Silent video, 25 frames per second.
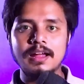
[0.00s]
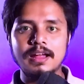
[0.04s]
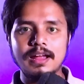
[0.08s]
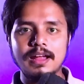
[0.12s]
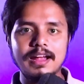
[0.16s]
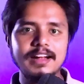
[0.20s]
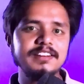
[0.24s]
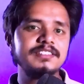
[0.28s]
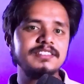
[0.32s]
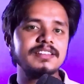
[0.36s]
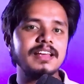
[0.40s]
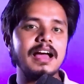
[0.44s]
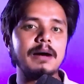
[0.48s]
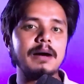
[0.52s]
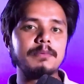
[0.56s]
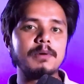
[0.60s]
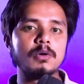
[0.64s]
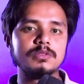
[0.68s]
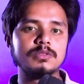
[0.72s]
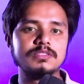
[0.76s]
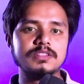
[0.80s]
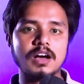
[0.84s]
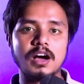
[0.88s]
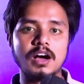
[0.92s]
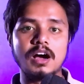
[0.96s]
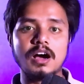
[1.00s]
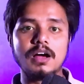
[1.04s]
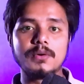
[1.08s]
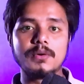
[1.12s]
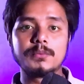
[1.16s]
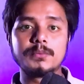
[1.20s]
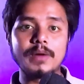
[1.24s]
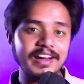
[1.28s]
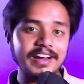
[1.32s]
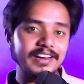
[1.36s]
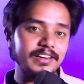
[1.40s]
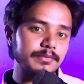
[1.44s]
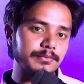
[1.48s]
It's about the
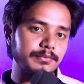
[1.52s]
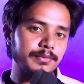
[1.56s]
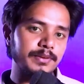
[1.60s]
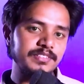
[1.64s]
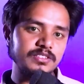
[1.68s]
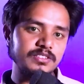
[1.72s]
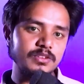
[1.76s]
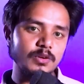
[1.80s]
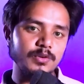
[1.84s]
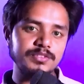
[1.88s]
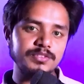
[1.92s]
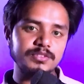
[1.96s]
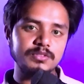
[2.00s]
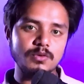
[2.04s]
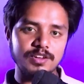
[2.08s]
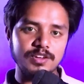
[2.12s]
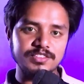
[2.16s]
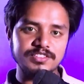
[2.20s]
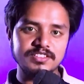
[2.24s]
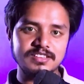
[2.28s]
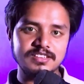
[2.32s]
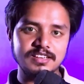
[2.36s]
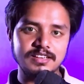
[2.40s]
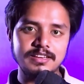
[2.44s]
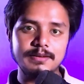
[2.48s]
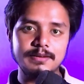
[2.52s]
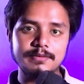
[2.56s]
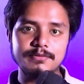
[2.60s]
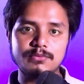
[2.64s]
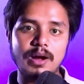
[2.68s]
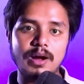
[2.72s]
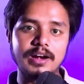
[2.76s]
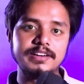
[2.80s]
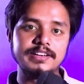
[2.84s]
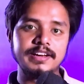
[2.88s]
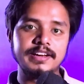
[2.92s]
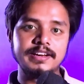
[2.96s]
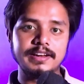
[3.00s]
right visitors consistently
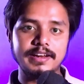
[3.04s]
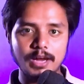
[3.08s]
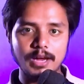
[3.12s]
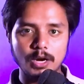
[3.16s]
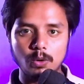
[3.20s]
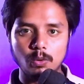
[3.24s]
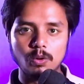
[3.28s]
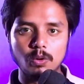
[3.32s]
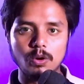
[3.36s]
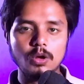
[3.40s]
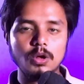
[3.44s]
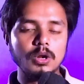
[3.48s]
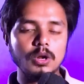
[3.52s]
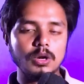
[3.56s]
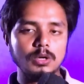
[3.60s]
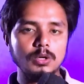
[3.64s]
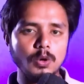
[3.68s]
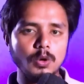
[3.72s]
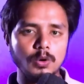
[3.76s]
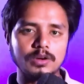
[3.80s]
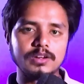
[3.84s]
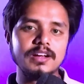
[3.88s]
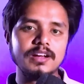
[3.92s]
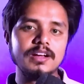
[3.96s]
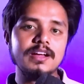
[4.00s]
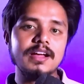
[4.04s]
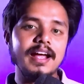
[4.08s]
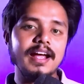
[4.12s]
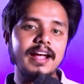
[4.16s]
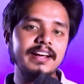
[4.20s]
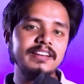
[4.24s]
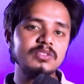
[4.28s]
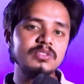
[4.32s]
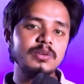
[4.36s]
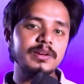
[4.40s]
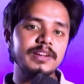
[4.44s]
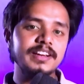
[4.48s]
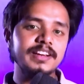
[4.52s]
finding you. Look,
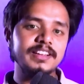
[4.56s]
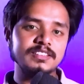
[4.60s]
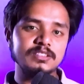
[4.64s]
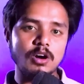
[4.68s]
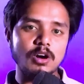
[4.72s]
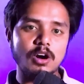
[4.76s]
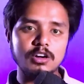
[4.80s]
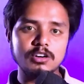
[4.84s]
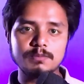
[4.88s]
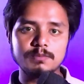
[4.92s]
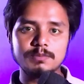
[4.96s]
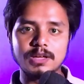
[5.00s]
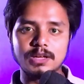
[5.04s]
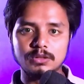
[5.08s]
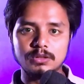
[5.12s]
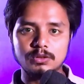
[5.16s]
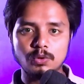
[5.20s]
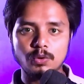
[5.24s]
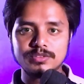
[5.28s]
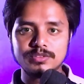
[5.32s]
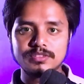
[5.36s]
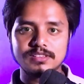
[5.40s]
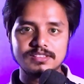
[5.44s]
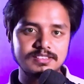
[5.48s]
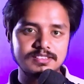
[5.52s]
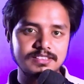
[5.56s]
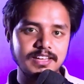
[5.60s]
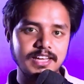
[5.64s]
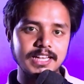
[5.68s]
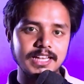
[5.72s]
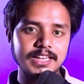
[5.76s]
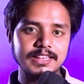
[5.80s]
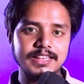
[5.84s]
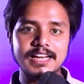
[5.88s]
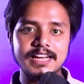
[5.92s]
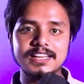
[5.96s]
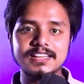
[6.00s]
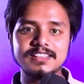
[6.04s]
SEO is one of those
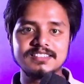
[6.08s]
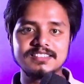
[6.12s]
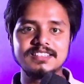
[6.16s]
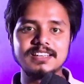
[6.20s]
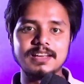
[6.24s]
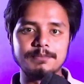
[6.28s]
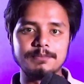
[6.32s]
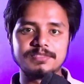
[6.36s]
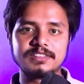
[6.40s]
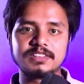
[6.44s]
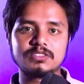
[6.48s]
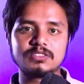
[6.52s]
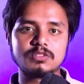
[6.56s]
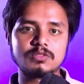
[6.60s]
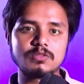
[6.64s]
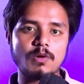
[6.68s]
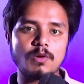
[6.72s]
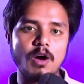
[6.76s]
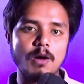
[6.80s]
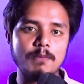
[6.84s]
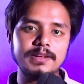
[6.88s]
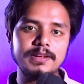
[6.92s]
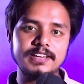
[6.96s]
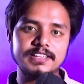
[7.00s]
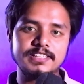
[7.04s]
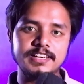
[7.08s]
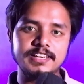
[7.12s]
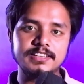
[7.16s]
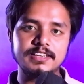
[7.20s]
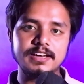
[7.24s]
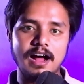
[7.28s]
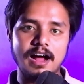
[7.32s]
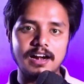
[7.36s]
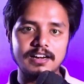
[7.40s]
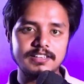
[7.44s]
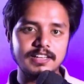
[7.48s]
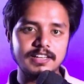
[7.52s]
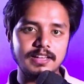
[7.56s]
skills that seems complicated
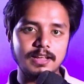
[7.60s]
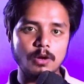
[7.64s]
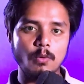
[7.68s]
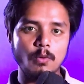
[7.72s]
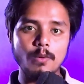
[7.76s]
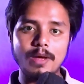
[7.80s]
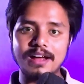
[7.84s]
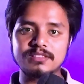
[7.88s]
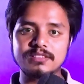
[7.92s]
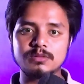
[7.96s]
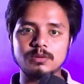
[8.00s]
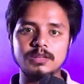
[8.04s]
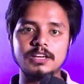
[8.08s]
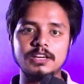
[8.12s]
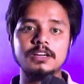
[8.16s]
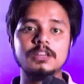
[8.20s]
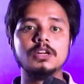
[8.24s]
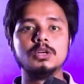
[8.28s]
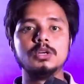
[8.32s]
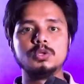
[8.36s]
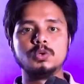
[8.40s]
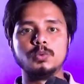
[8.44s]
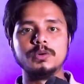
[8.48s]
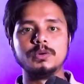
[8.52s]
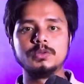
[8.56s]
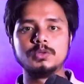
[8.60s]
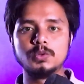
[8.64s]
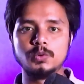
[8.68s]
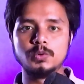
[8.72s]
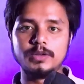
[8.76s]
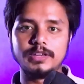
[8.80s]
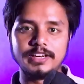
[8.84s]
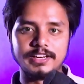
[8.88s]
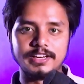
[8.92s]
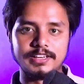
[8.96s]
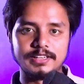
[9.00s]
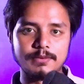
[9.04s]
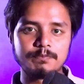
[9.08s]
until you actually do
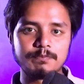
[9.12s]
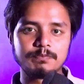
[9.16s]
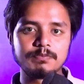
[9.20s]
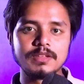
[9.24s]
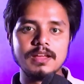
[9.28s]
it.